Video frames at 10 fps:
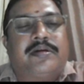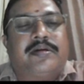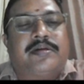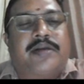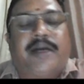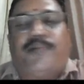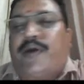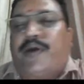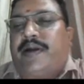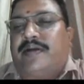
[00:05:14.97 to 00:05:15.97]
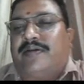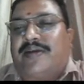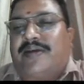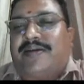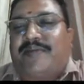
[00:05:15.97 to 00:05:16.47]
third point.
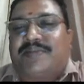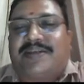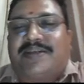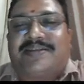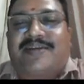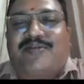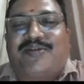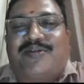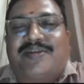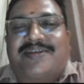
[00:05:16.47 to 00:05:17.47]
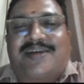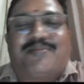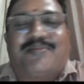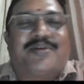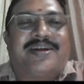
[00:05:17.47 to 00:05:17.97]
Okay, I'm still stuck on to the
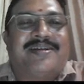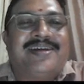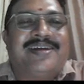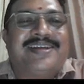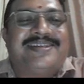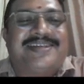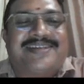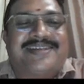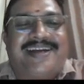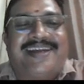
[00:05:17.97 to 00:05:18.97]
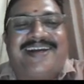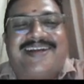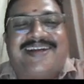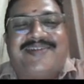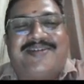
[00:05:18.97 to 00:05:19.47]
second point. Just reading
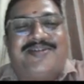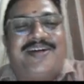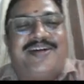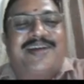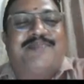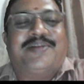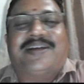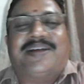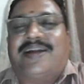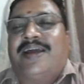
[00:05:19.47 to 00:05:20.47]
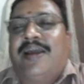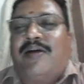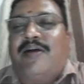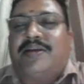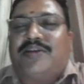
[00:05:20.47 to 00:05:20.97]
it, it was already completed.
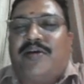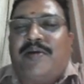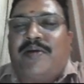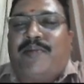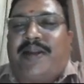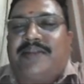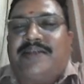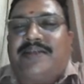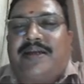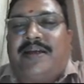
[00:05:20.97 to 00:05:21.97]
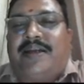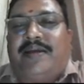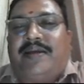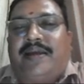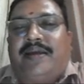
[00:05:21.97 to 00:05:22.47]
Okay, so
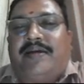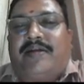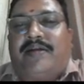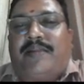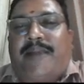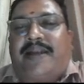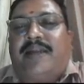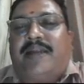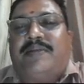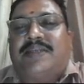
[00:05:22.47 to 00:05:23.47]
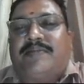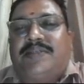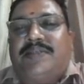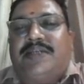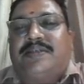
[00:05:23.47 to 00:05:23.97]
potentiality or the patentable
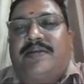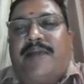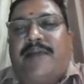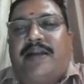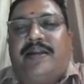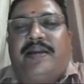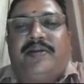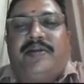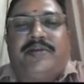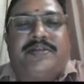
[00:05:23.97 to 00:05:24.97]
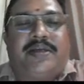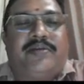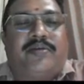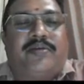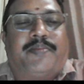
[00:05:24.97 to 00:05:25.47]
subjects matter in USA,
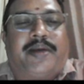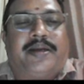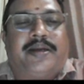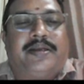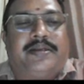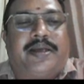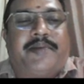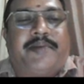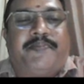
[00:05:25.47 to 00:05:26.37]
Europe, and India.